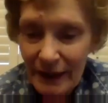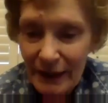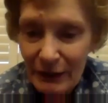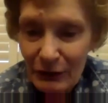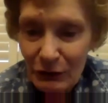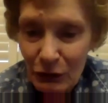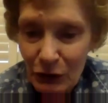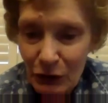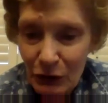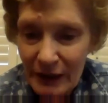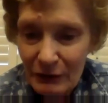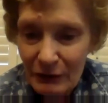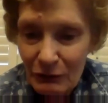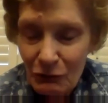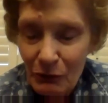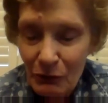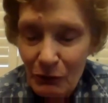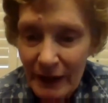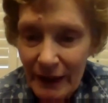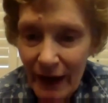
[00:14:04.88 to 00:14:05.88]
good,
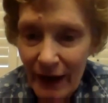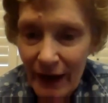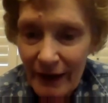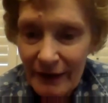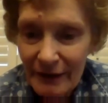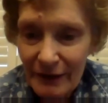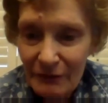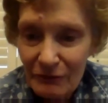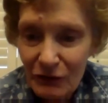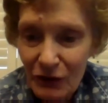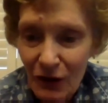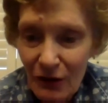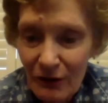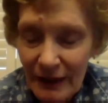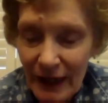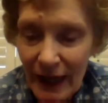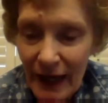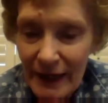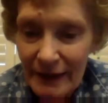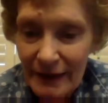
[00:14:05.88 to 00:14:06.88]
creative young
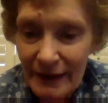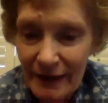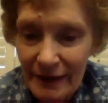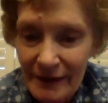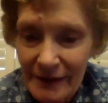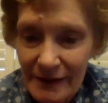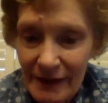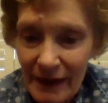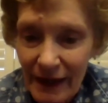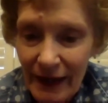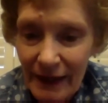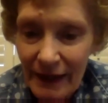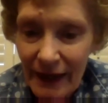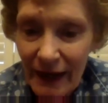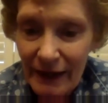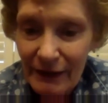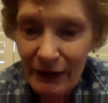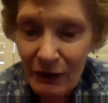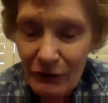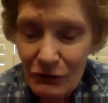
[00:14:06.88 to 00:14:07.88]
ladies, and I
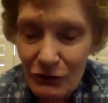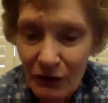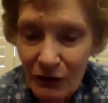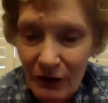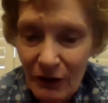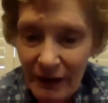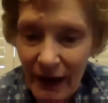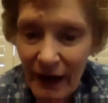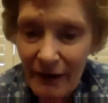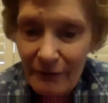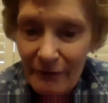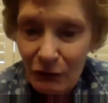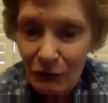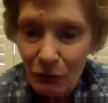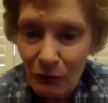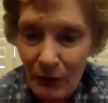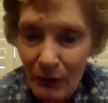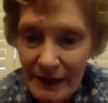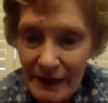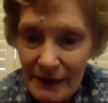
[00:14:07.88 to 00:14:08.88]
know you're going to have a
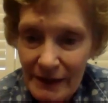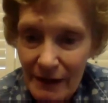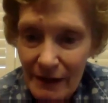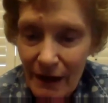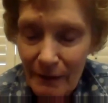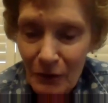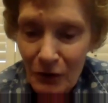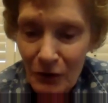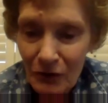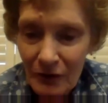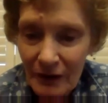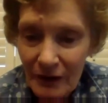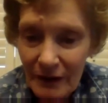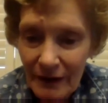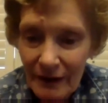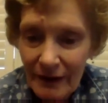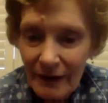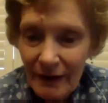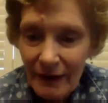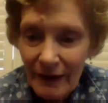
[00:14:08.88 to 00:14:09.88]
great summer
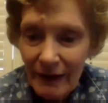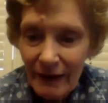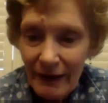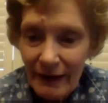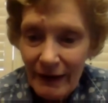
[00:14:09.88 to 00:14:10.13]
and